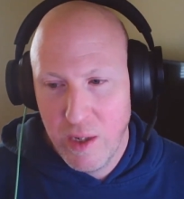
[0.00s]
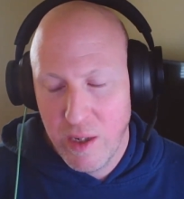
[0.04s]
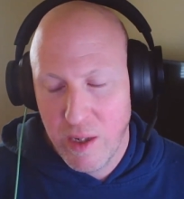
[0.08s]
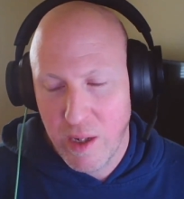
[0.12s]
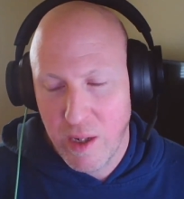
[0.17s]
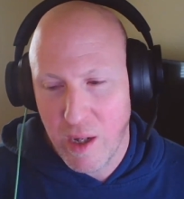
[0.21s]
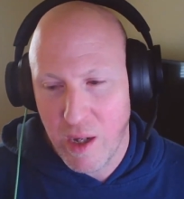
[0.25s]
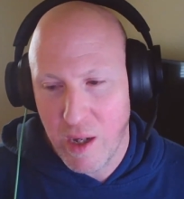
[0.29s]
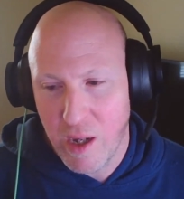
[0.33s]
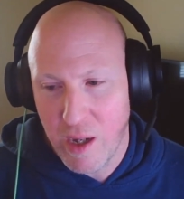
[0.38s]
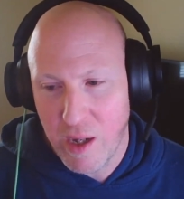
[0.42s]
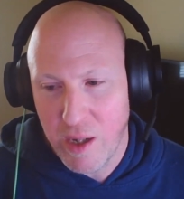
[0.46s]

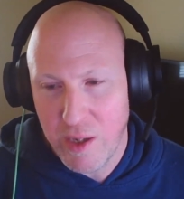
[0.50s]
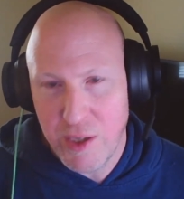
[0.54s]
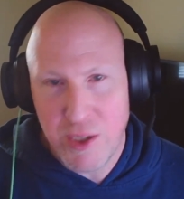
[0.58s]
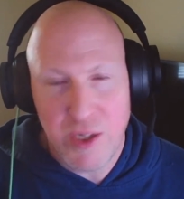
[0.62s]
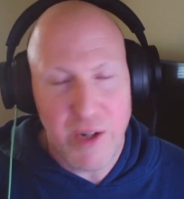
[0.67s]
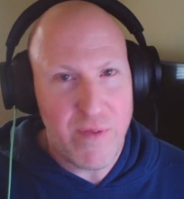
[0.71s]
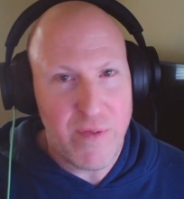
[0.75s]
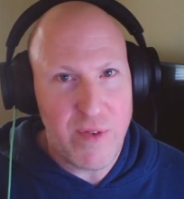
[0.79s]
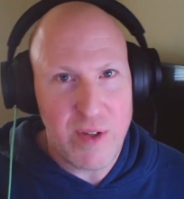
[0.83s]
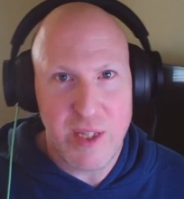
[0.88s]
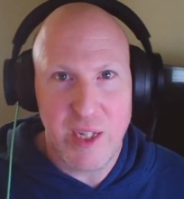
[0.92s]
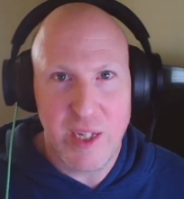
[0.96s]

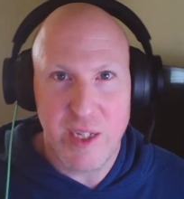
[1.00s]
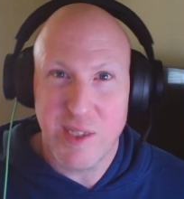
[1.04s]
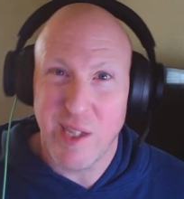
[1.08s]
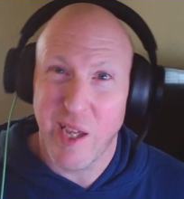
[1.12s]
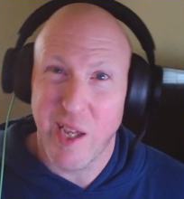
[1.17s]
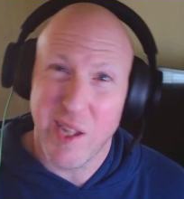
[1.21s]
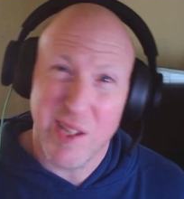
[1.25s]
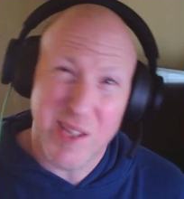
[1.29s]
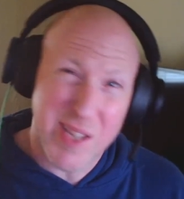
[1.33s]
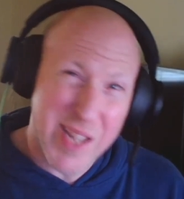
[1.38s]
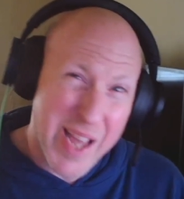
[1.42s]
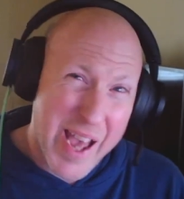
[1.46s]
different things
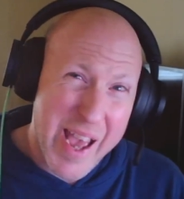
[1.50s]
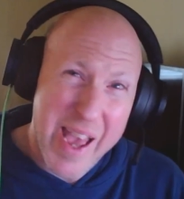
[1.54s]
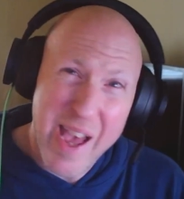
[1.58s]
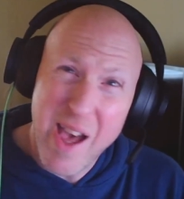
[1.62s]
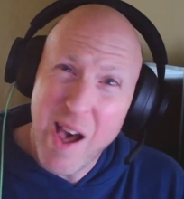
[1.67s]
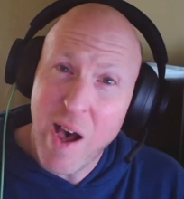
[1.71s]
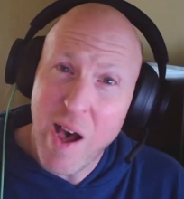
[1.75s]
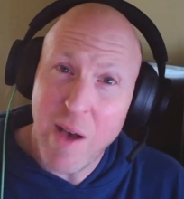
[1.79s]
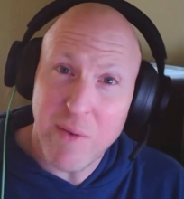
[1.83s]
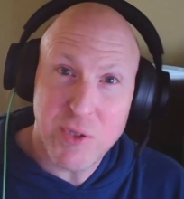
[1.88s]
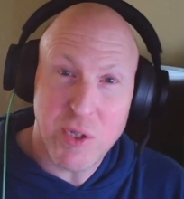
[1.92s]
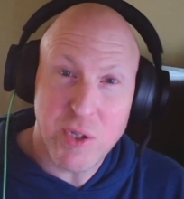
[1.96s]
like
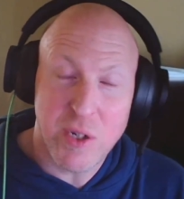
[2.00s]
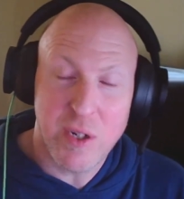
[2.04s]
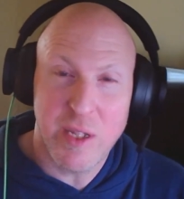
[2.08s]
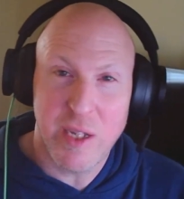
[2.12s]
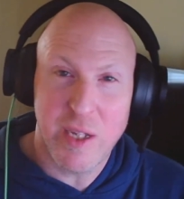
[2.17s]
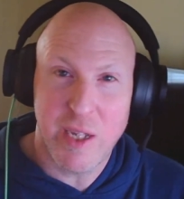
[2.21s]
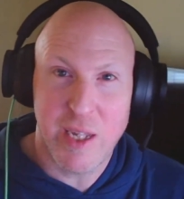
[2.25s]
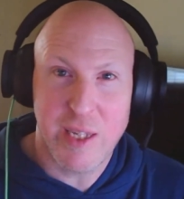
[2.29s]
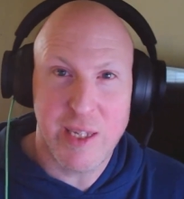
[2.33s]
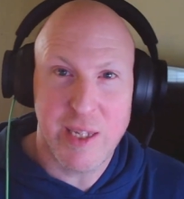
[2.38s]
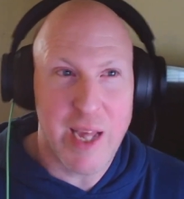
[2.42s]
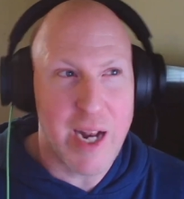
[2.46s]
layoffs or anything
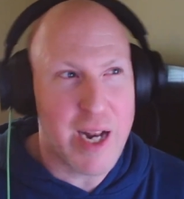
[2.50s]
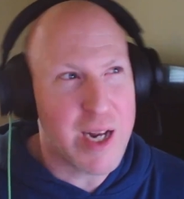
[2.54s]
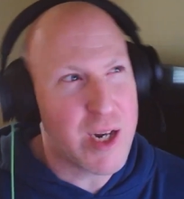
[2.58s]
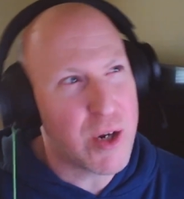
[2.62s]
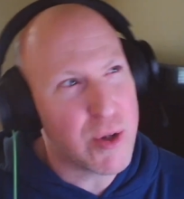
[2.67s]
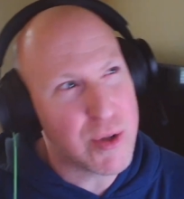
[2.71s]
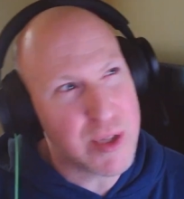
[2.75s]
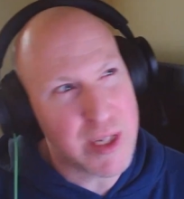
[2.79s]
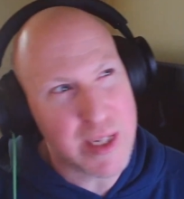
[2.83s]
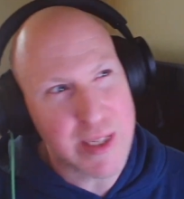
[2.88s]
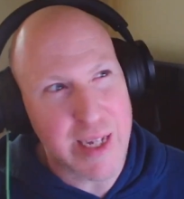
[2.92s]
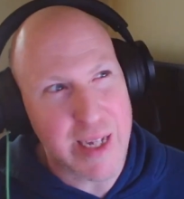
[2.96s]
like that, I
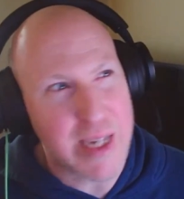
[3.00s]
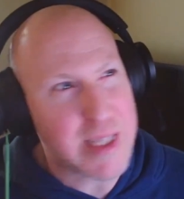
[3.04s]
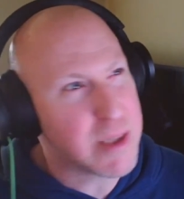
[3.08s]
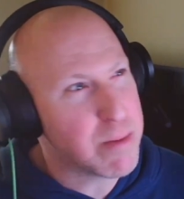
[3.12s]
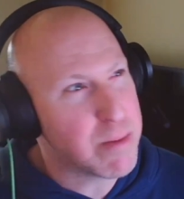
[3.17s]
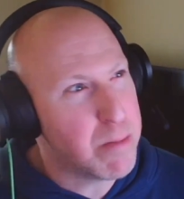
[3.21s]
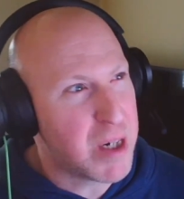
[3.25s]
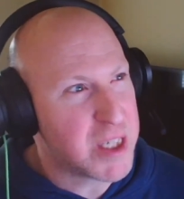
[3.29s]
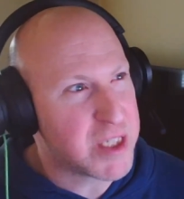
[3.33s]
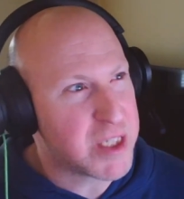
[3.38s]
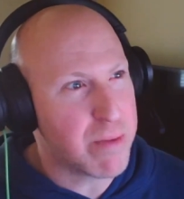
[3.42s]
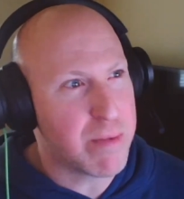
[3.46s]
don't think that's
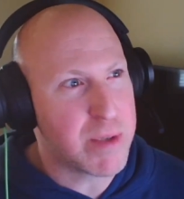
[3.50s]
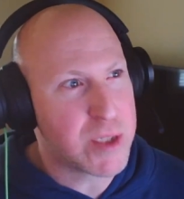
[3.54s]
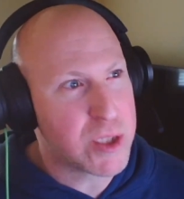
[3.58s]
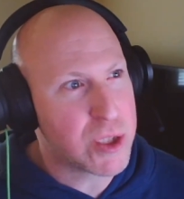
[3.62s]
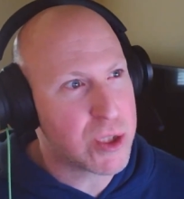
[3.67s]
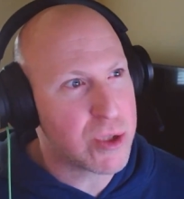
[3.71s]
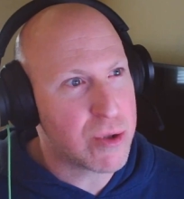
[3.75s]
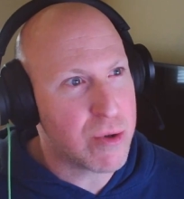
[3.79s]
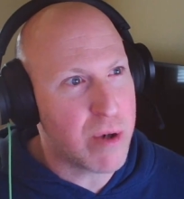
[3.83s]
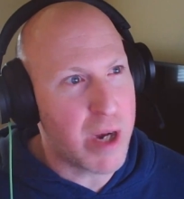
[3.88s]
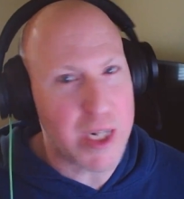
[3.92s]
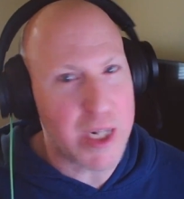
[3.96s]
much of a
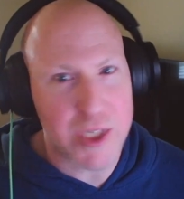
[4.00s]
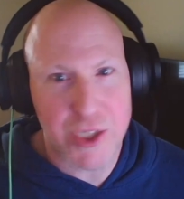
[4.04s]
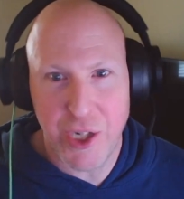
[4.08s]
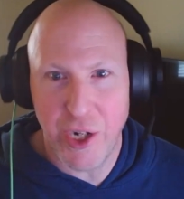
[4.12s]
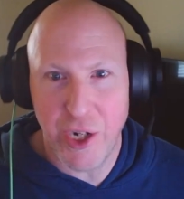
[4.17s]
stretch.